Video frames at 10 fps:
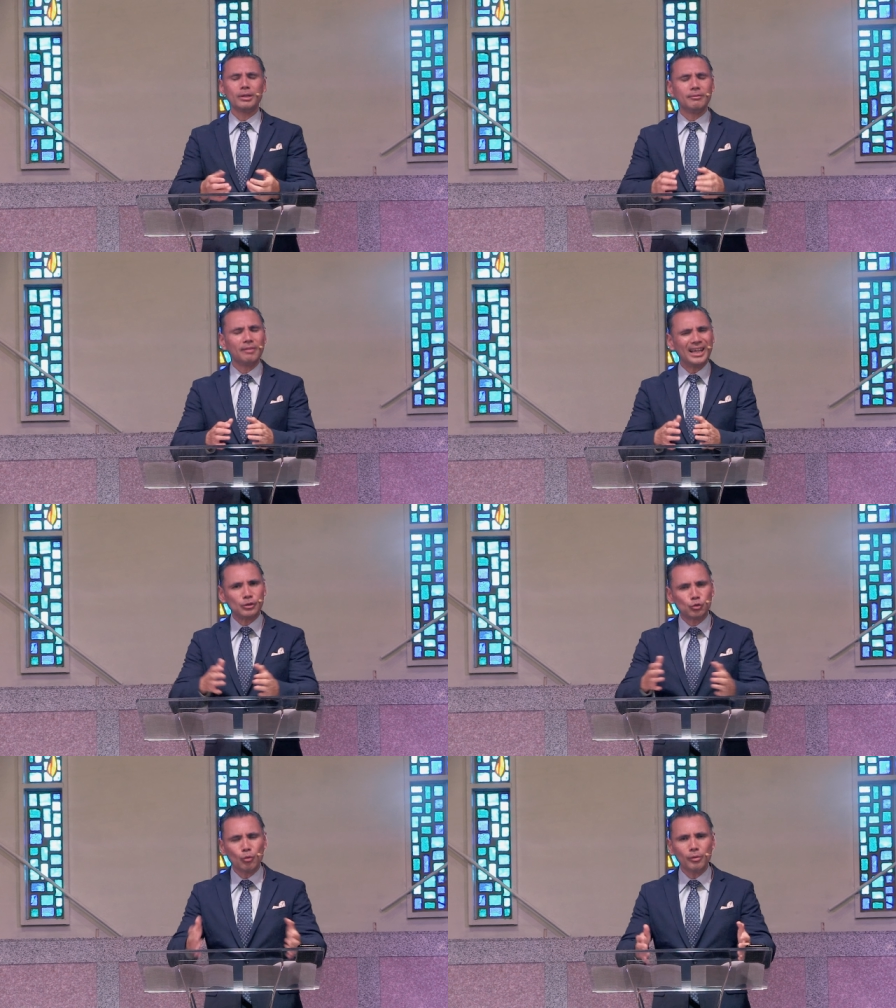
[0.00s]
In fact,
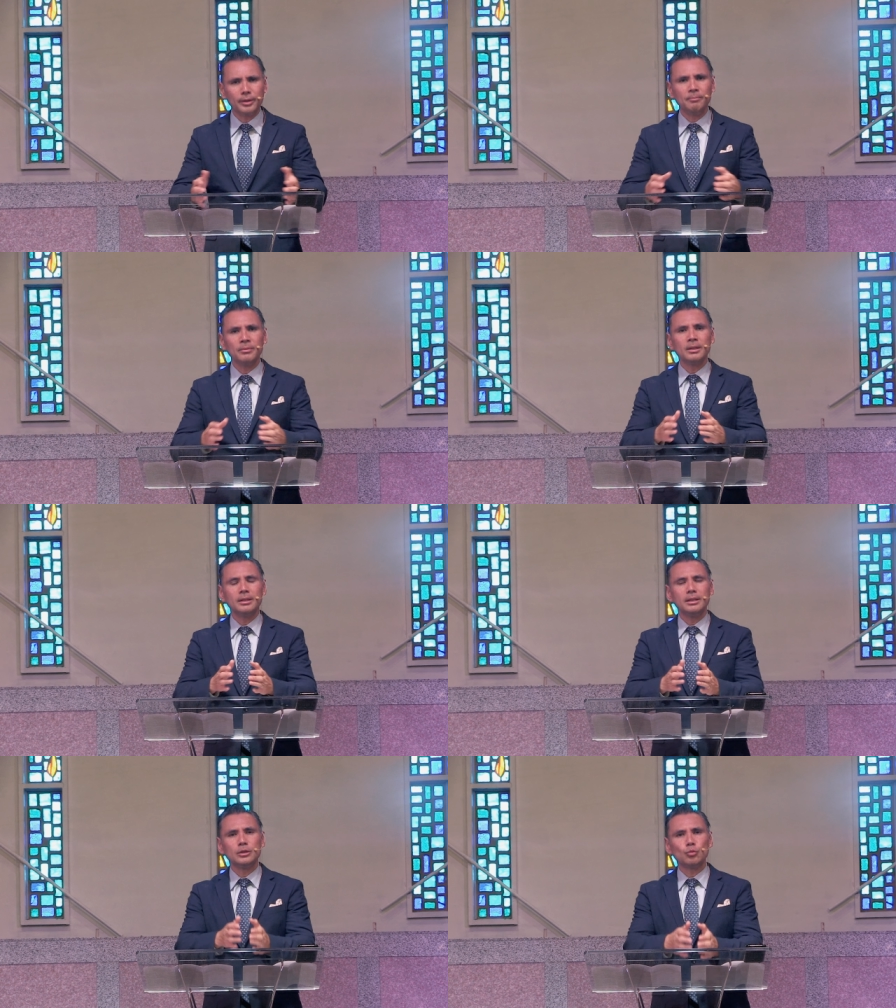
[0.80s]
joy
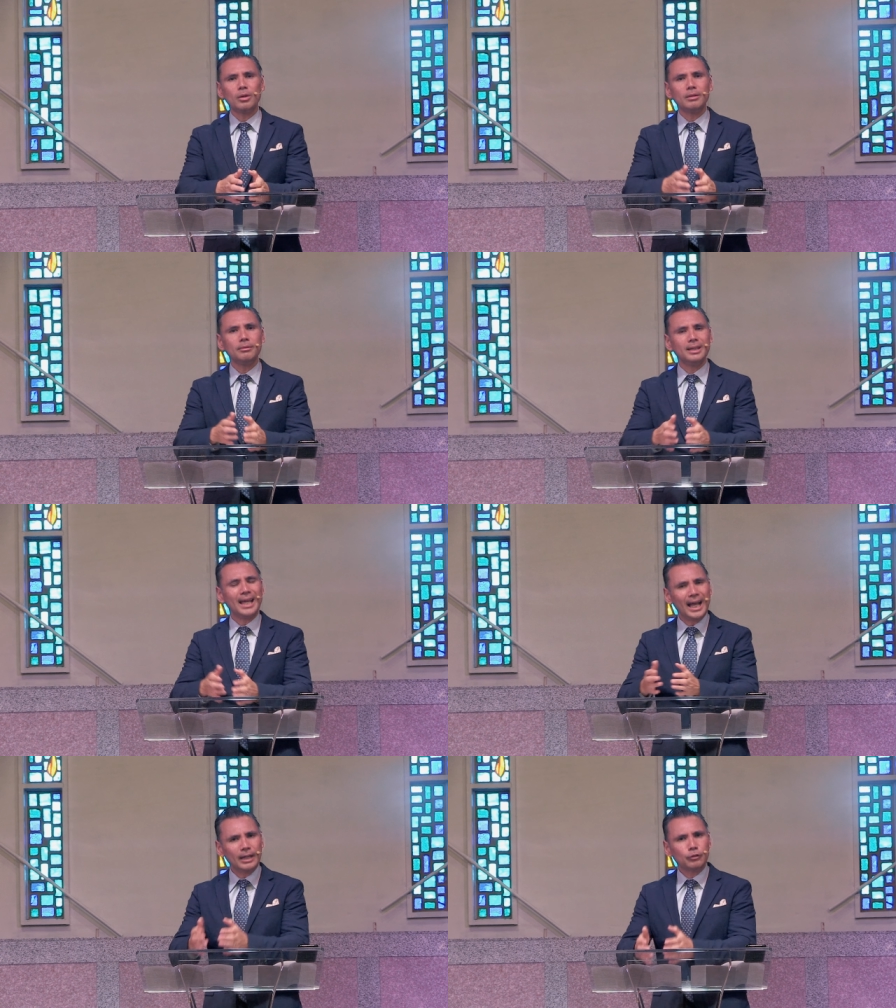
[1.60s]
is one of the
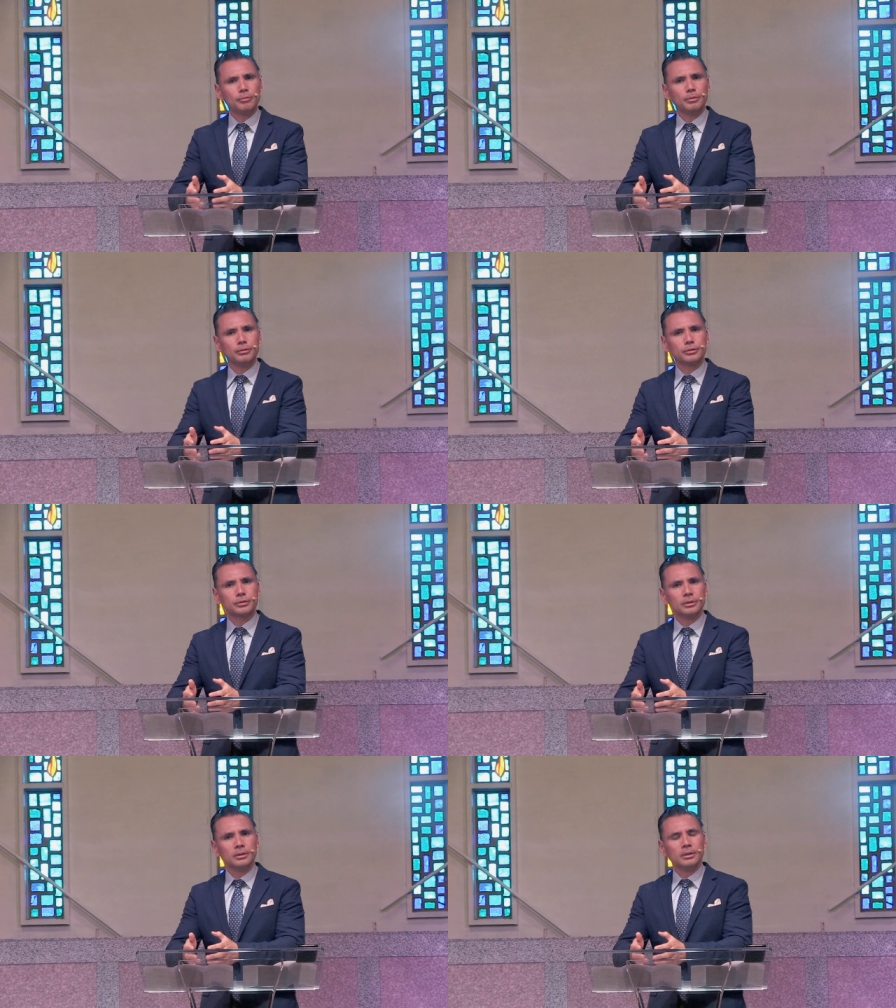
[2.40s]

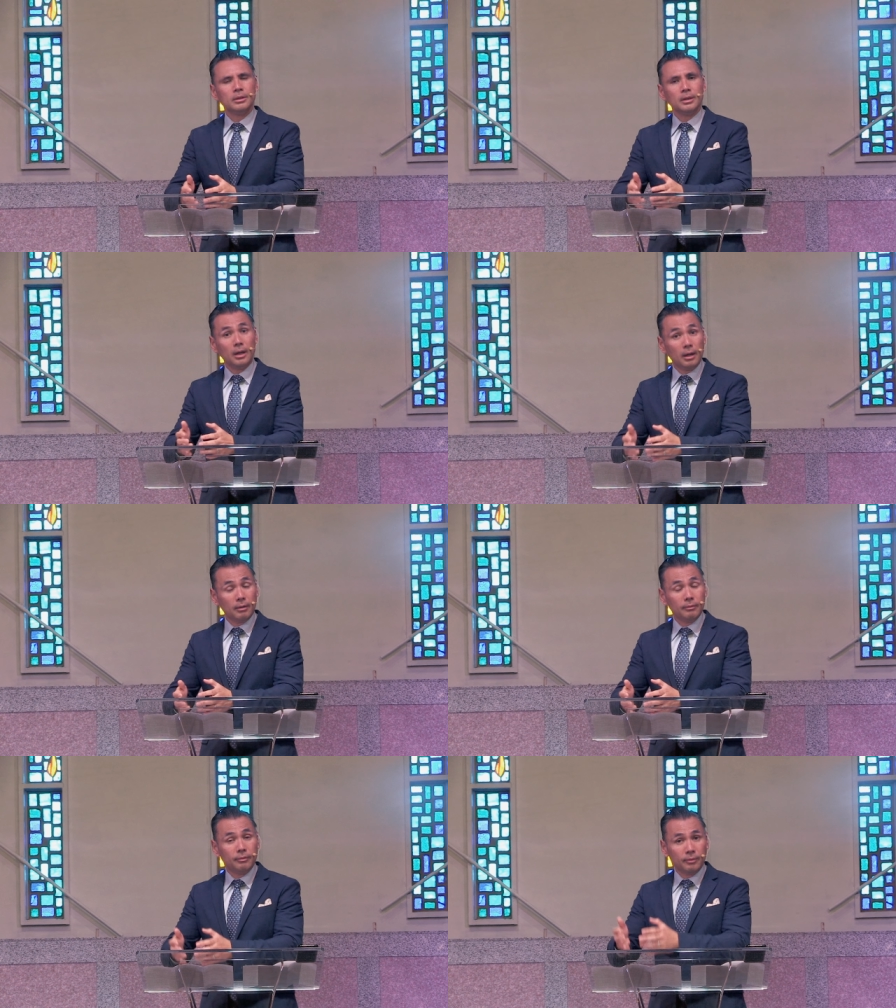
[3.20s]
attributes
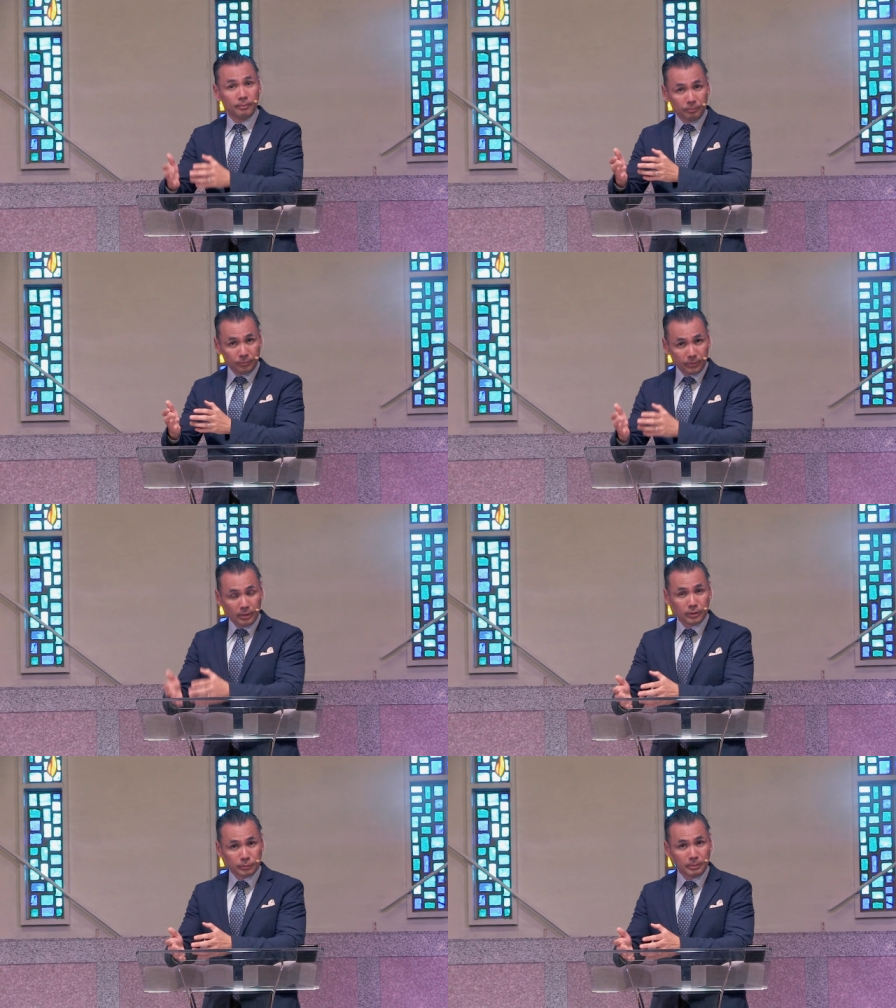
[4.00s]
of
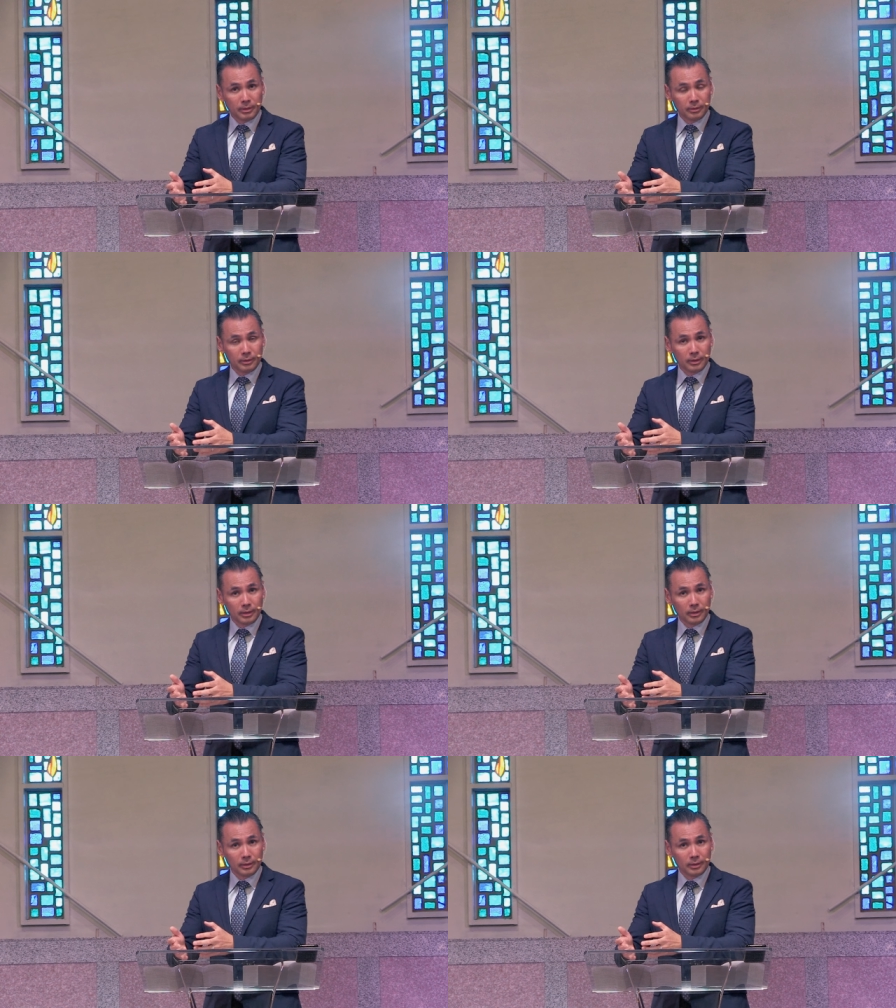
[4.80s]
the Spirit, uh,
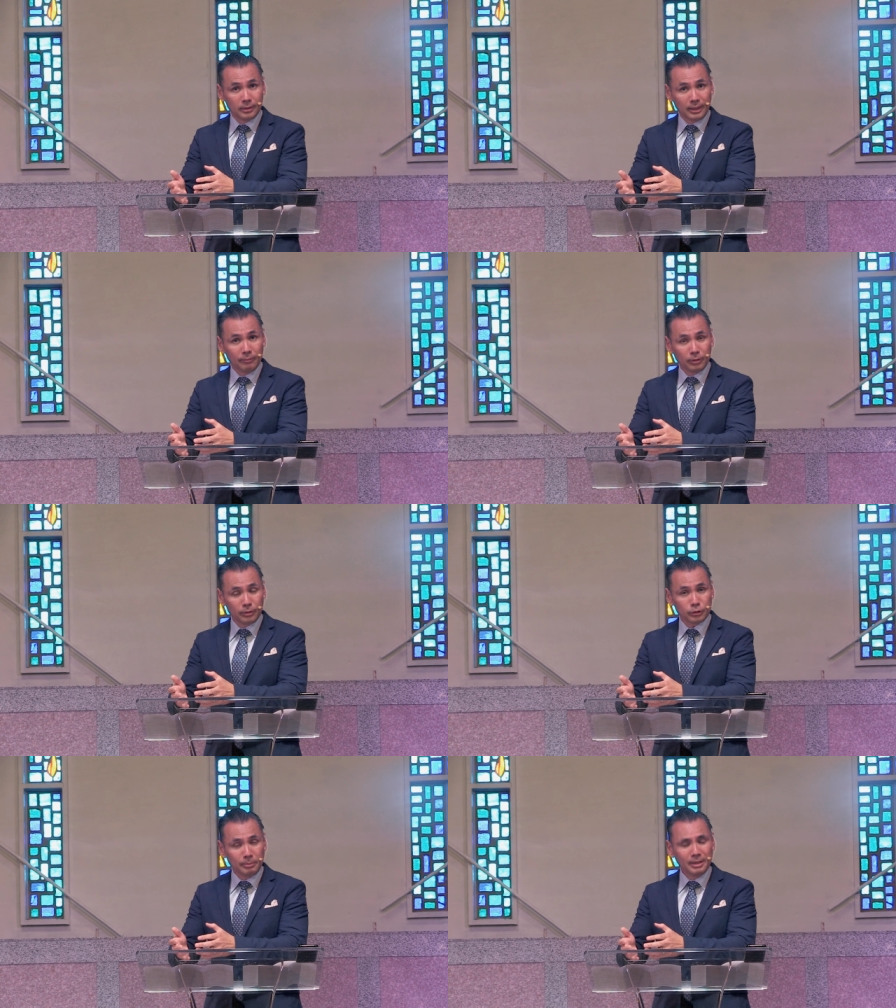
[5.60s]
the, the, the gift of the
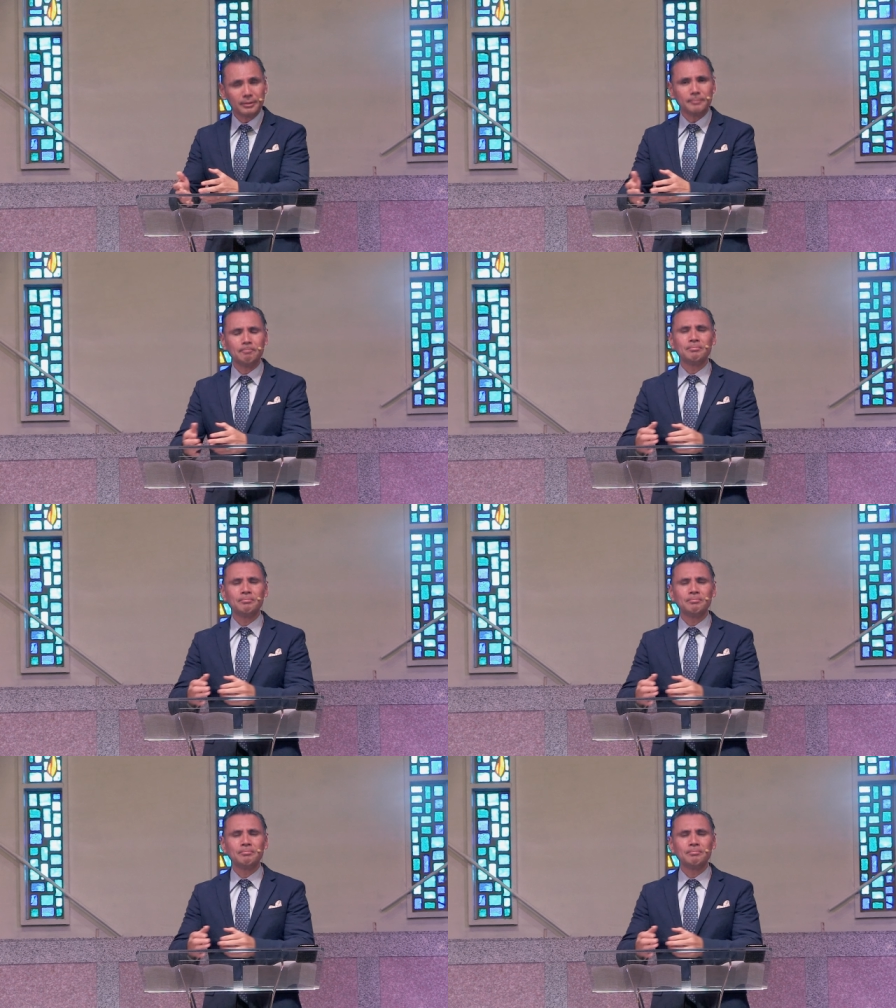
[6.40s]
Spirit.